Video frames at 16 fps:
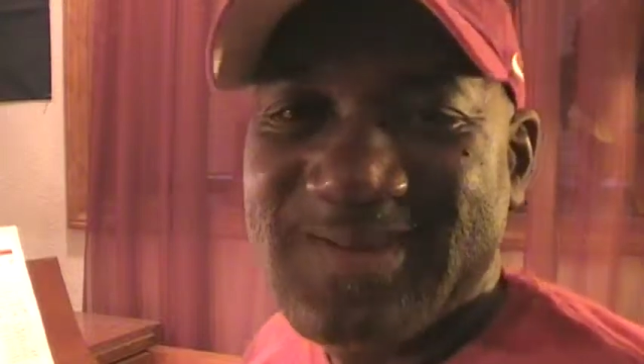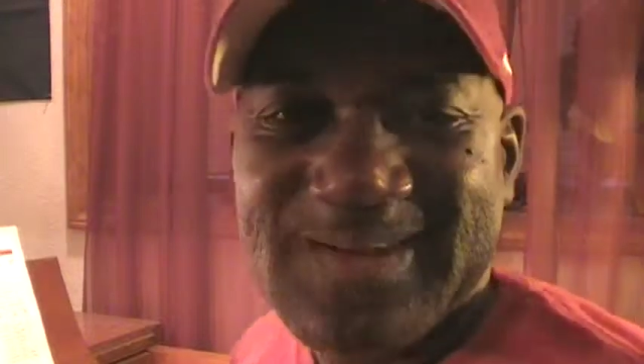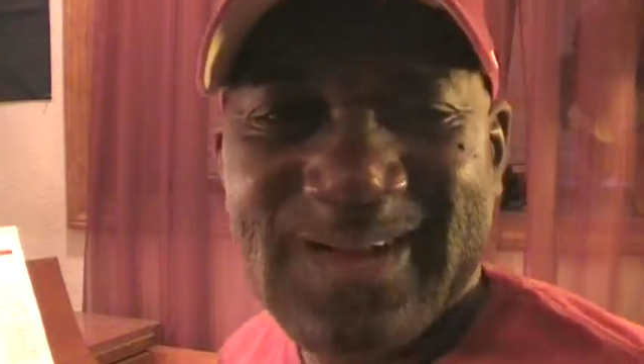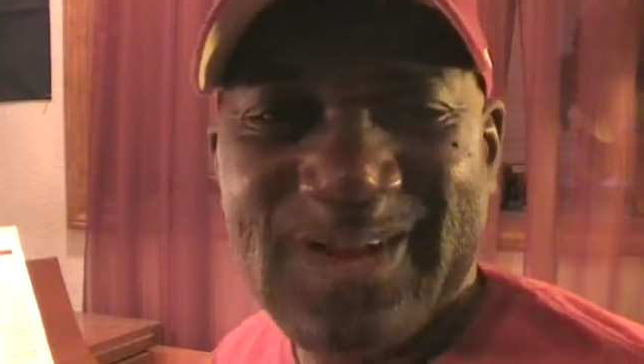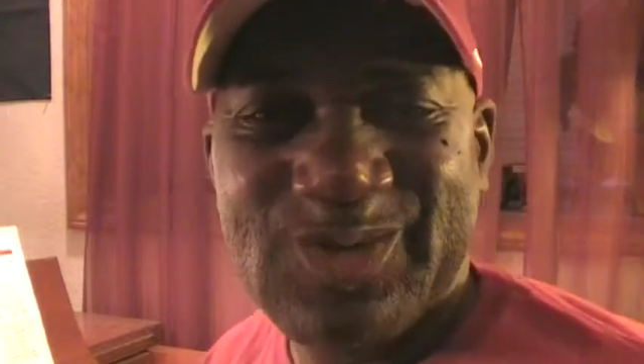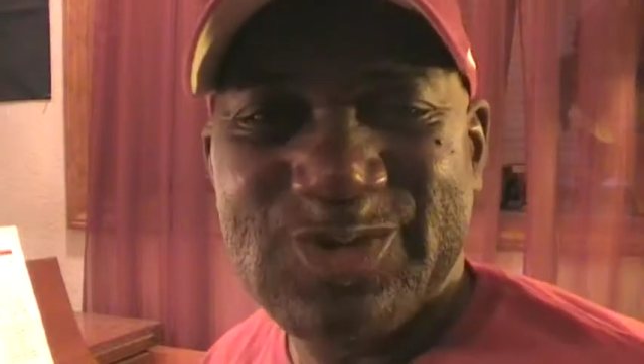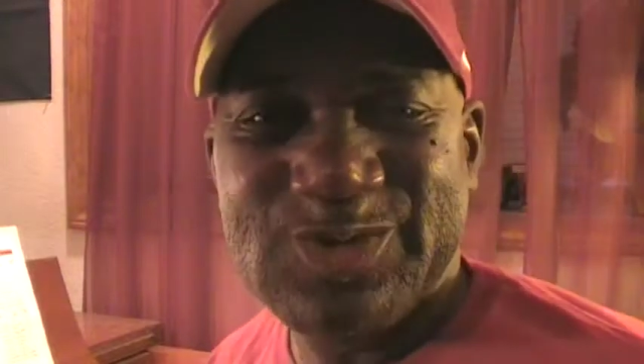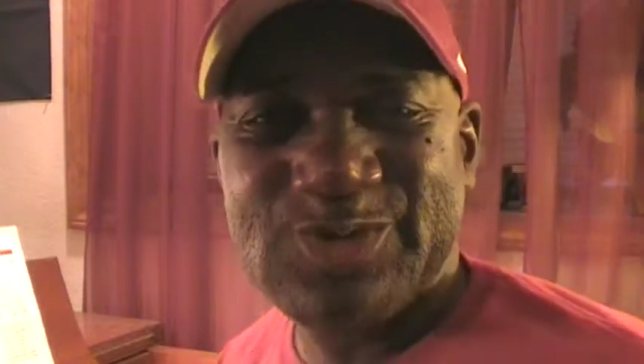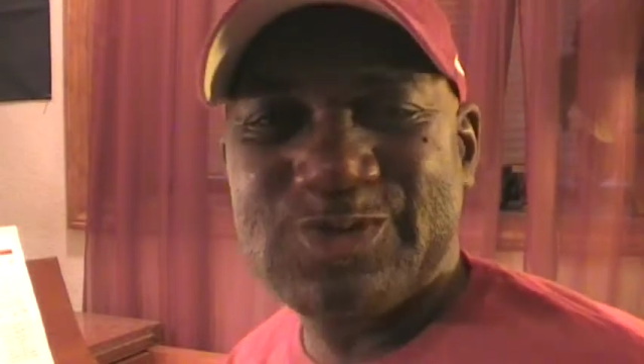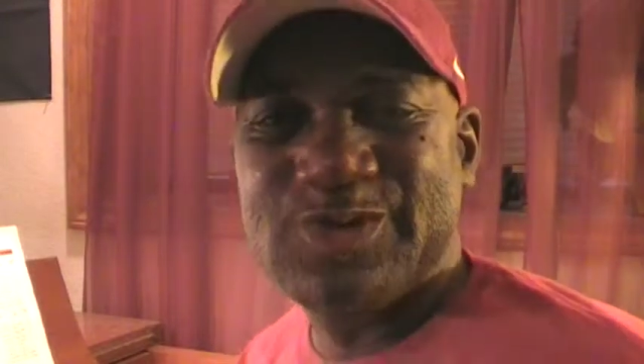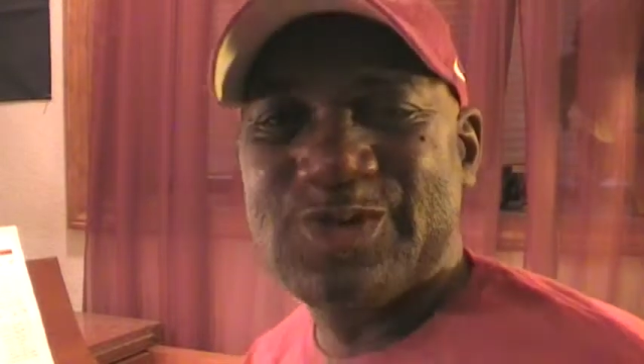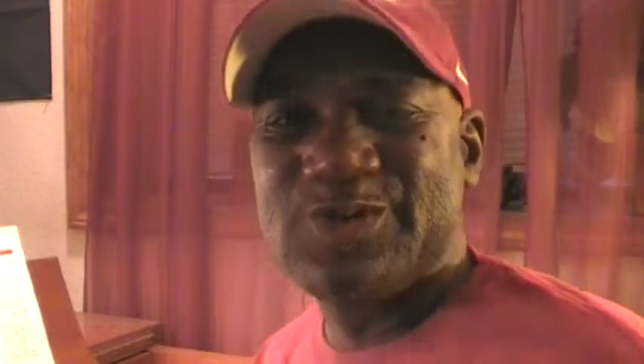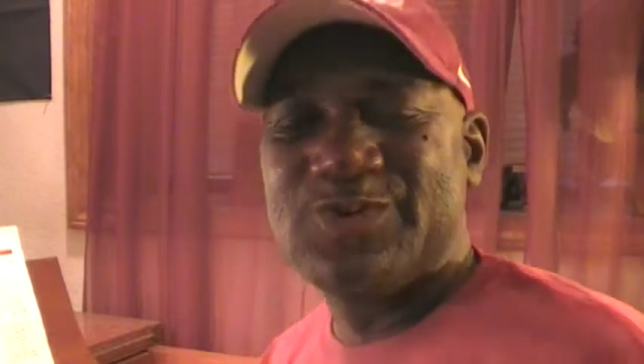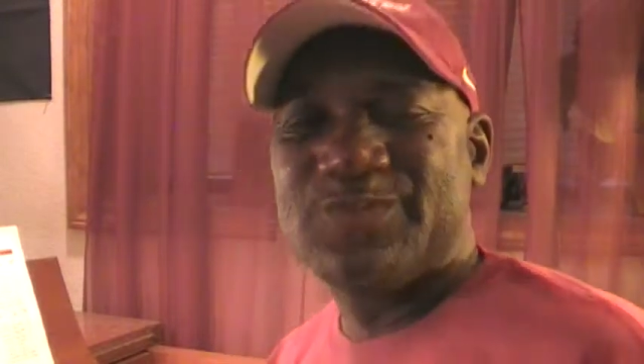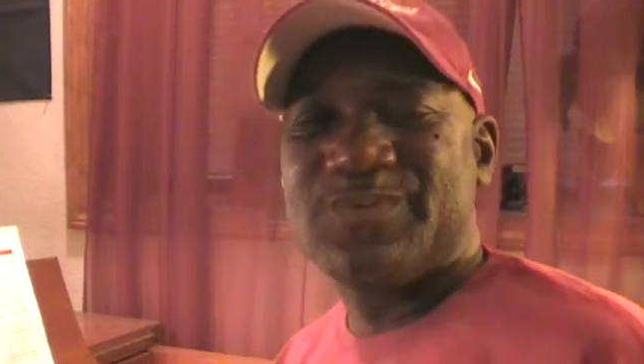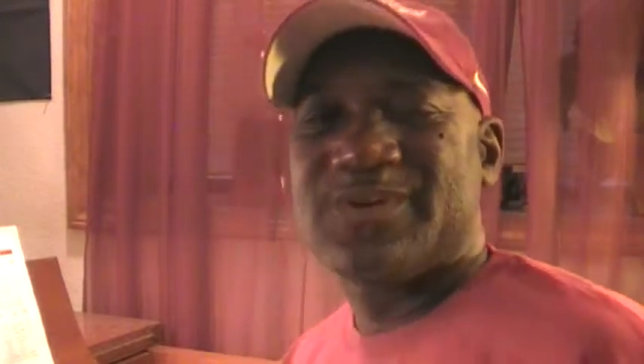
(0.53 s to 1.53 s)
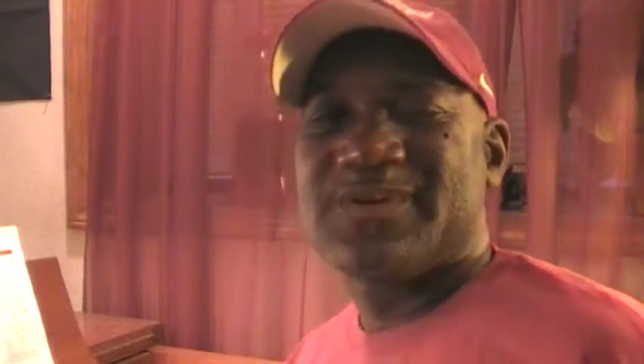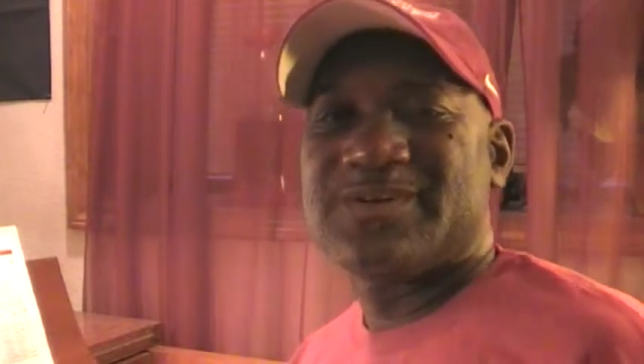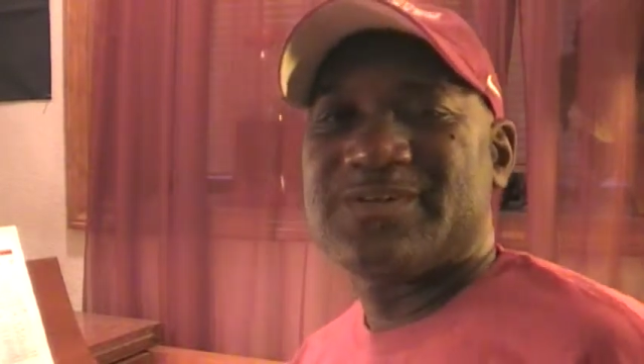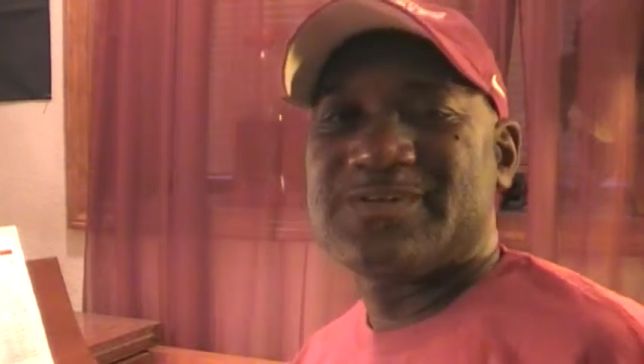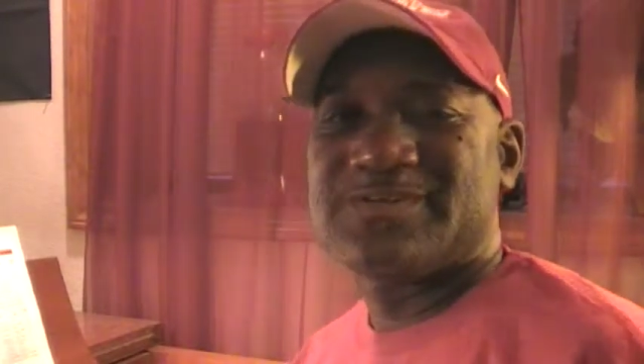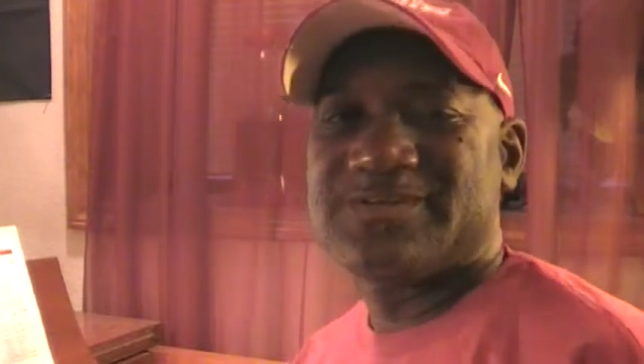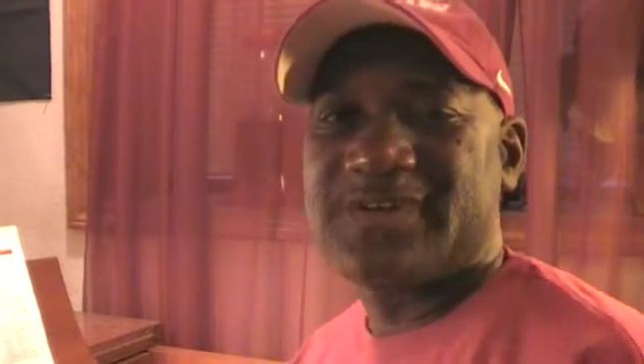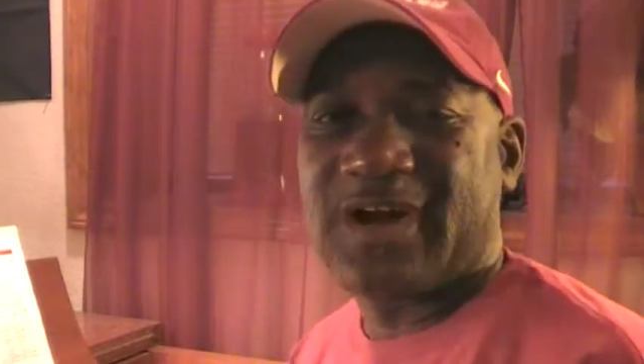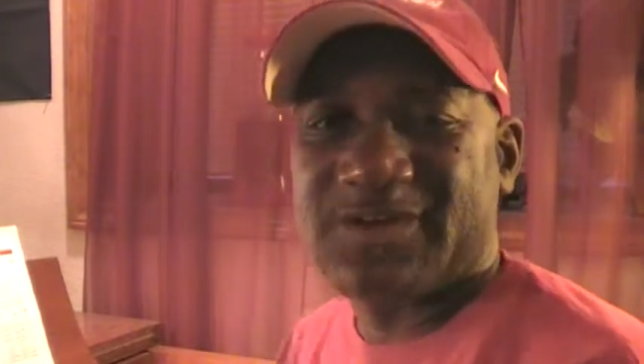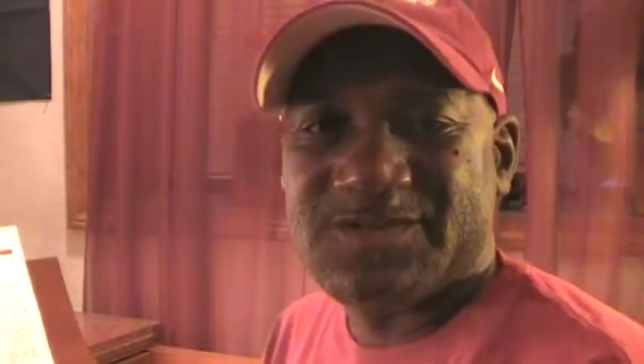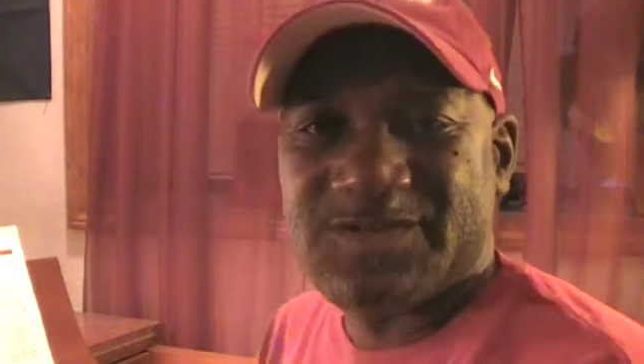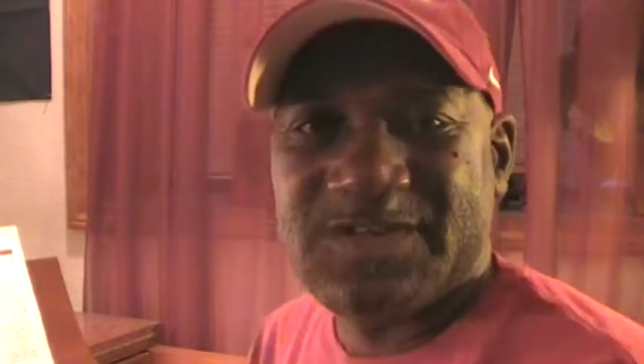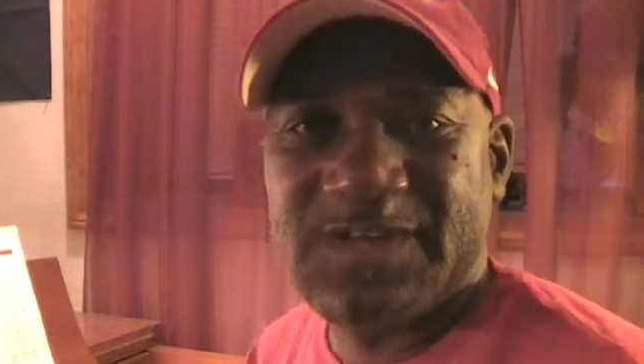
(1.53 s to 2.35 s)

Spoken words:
Hello YouTube, Dr.